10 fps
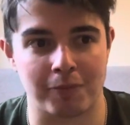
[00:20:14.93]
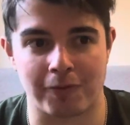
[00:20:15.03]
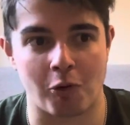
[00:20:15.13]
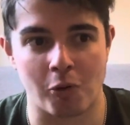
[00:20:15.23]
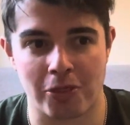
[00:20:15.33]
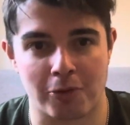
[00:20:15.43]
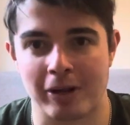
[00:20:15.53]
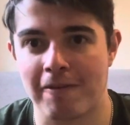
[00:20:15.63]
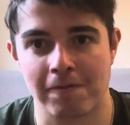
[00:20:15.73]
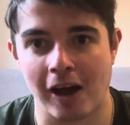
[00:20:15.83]

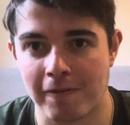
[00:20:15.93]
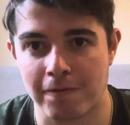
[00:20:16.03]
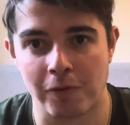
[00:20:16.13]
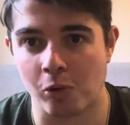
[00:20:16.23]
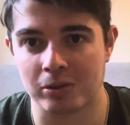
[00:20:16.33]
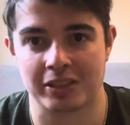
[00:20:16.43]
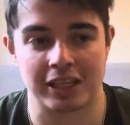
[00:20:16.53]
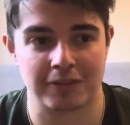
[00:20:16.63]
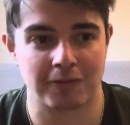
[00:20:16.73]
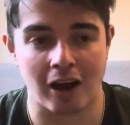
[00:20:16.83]
5-4,
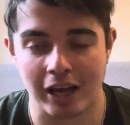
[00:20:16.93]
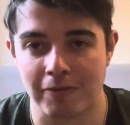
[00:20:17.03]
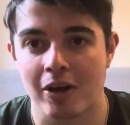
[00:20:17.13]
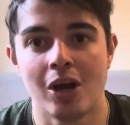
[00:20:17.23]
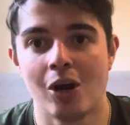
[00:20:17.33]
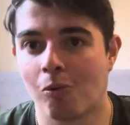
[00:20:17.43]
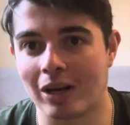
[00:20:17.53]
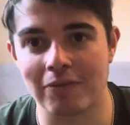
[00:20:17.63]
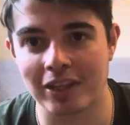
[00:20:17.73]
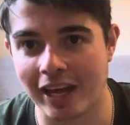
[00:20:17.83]
6-5,
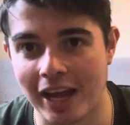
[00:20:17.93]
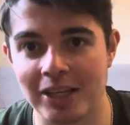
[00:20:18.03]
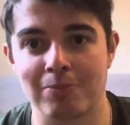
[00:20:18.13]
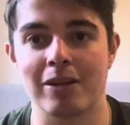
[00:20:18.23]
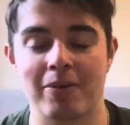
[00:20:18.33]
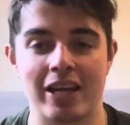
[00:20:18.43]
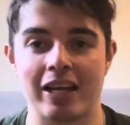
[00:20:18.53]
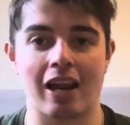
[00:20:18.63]
whatever the case may be.